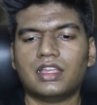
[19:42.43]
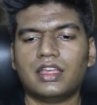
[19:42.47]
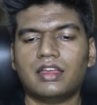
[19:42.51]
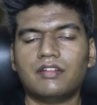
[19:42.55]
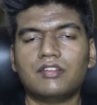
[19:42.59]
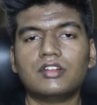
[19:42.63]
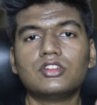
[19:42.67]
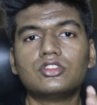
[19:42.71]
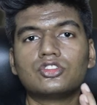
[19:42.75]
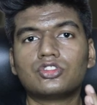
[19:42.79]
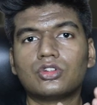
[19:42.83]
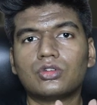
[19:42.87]
I
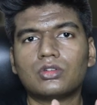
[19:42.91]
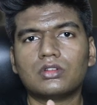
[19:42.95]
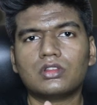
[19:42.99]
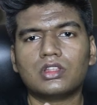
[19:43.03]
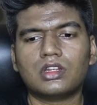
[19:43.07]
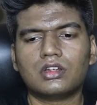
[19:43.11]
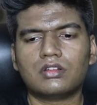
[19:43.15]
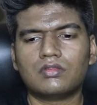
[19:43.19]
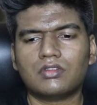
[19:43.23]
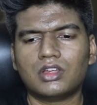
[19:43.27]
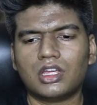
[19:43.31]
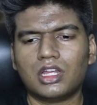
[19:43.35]
haven't shown
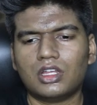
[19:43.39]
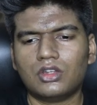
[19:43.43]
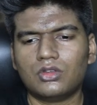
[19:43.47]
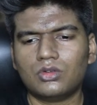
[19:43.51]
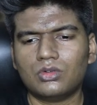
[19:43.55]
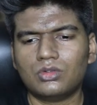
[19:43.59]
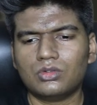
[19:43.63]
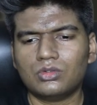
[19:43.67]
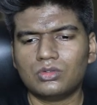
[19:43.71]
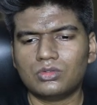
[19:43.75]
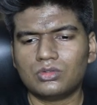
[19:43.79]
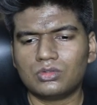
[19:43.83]
that
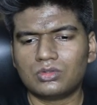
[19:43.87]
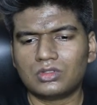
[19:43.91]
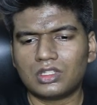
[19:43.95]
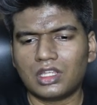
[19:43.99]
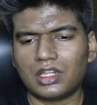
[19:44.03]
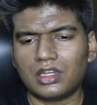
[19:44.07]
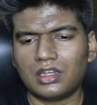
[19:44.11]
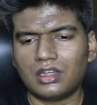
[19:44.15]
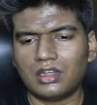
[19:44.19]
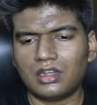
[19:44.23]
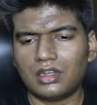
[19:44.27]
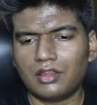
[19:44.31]
values,
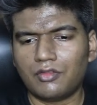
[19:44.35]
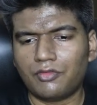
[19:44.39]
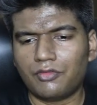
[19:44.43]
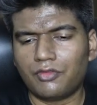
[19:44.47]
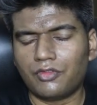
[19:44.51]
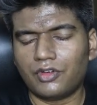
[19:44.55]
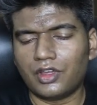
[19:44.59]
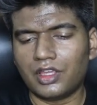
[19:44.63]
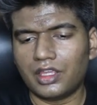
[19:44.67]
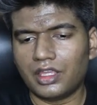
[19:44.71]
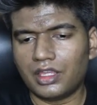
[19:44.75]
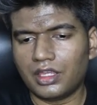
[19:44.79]
and
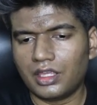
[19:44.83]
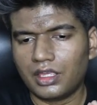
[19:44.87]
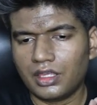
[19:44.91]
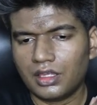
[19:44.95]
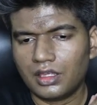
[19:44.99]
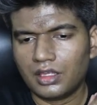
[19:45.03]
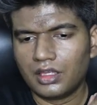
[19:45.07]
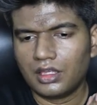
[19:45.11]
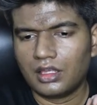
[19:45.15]
if I